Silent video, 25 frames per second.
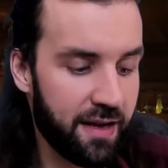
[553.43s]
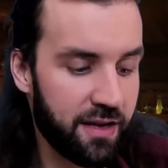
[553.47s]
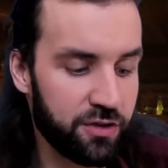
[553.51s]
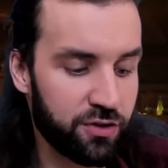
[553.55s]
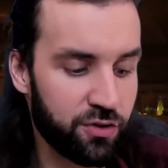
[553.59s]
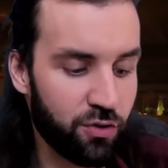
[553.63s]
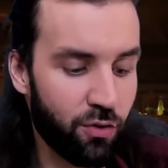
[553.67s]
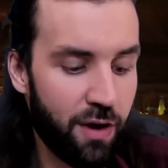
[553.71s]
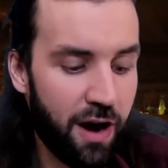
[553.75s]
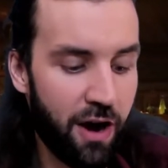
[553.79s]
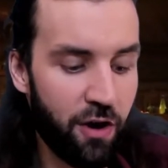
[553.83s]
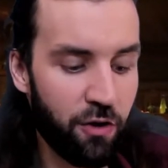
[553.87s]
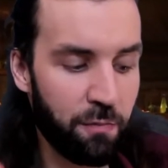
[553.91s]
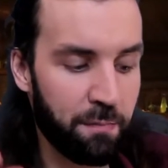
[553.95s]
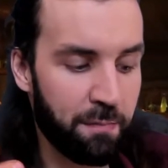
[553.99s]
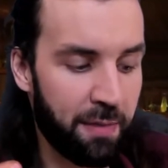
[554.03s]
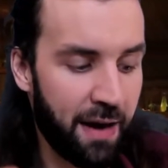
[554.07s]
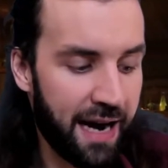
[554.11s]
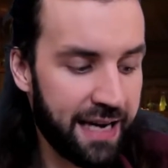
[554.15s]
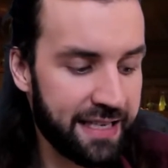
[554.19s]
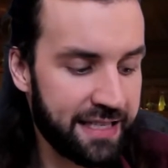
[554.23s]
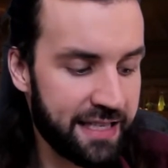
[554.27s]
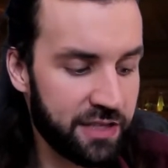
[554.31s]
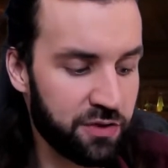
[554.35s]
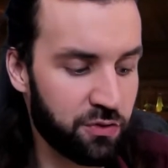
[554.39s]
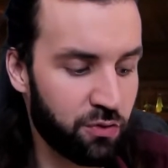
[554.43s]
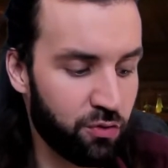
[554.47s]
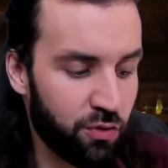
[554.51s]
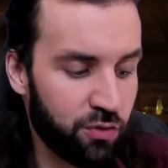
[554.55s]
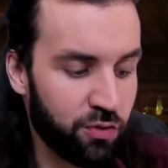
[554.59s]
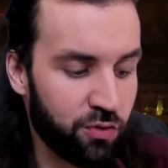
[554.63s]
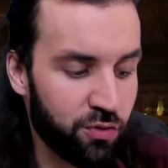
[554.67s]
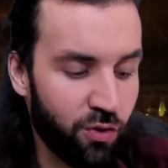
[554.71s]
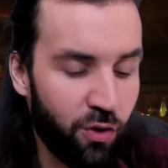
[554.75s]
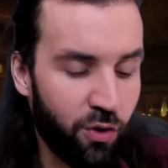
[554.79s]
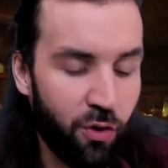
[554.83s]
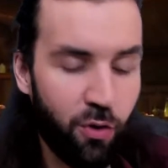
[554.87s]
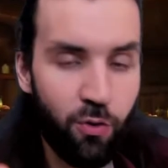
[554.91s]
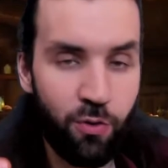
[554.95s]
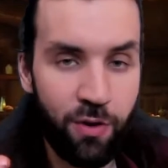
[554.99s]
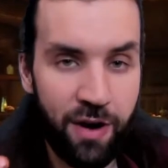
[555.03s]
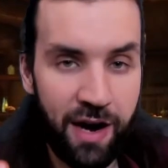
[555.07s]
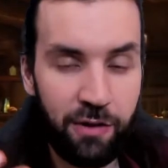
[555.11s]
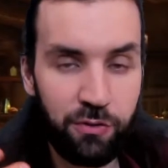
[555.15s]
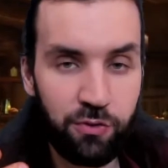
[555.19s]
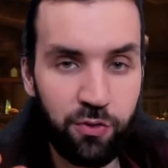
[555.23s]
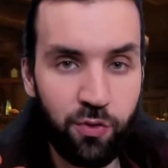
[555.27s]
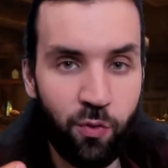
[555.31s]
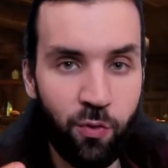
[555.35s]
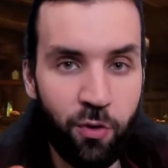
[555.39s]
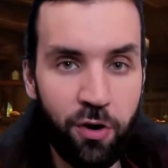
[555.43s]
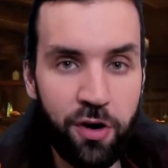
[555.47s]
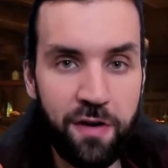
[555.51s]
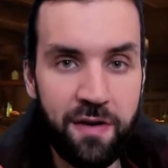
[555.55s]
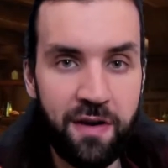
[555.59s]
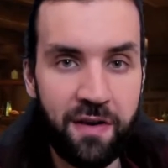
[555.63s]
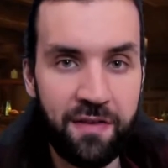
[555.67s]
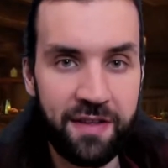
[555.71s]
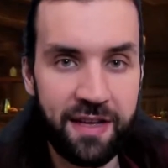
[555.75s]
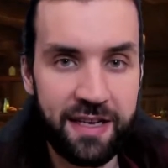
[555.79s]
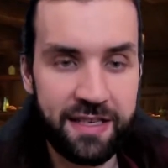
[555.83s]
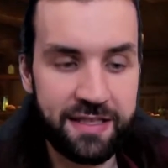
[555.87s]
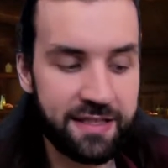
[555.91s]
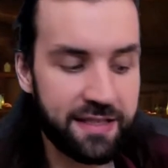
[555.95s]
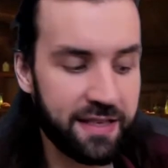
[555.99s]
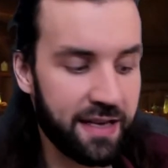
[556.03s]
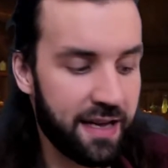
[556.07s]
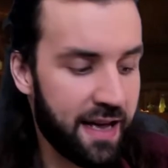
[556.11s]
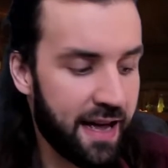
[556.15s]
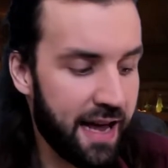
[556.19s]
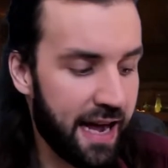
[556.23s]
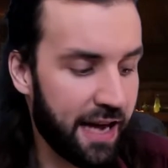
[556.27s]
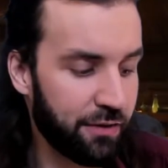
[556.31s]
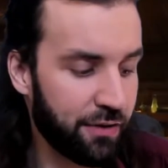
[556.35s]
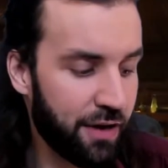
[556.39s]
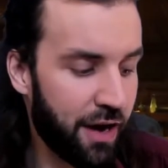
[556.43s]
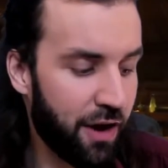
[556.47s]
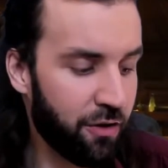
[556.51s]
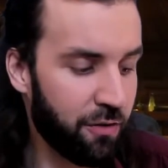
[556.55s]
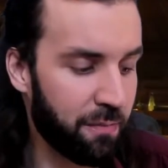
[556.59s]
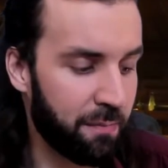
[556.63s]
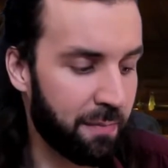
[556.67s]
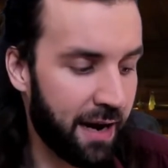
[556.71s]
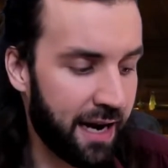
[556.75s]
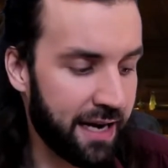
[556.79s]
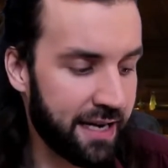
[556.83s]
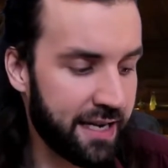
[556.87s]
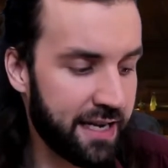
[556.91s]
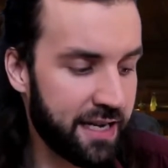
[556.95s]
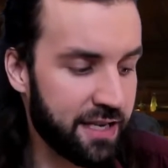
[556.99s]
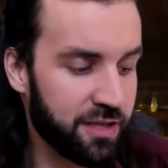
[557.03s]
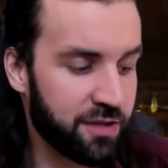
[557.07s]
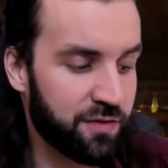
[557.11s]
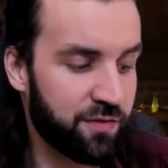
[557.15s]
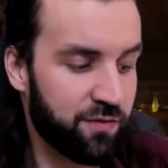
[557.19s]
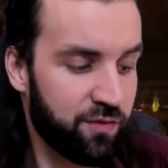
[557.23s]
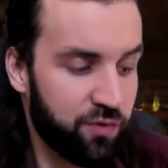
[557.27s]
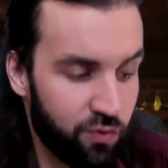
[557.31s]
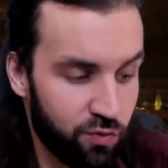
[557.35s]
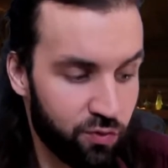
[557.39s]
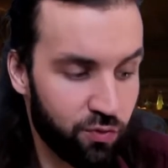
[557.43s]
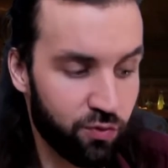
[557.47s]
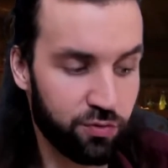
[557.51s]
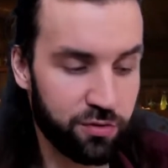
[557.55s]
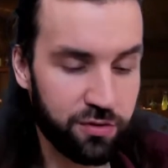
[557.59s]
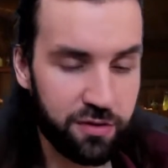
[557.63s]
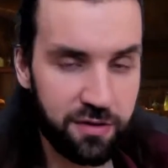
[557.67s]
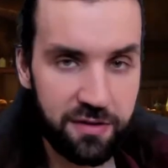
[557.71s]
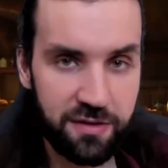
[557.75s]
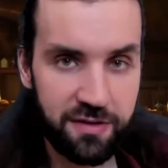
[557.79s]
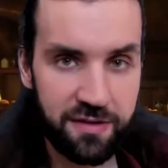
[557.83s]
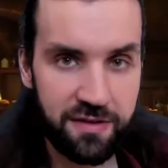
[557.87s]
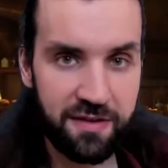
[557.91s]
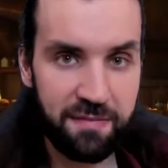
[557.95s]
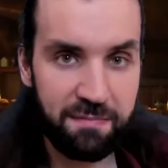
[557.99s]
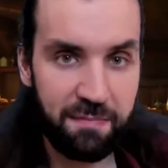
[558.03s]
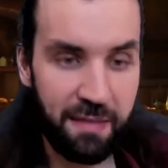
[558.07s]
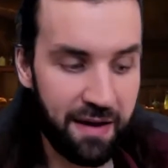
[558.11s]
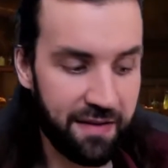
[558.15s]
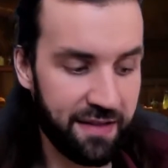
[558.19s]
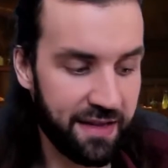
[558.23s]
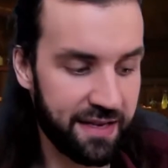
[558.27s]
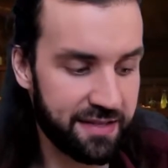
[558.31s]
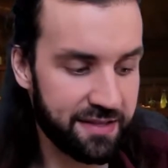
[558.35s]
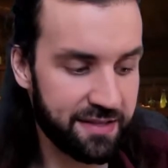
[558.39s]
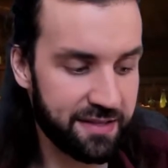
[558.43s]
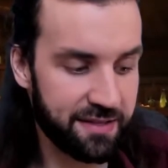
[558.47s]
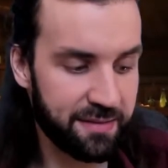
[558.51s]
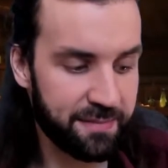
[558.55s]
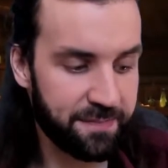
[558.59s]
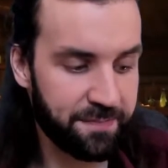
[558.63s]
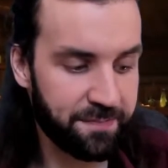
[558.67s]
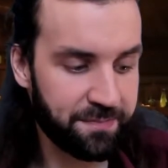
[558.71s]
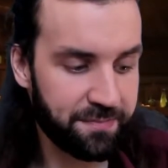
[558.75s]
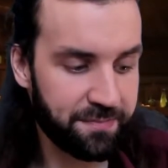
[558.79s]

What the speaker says: So our bodies don't know how to work with this, and our body is fooled by this.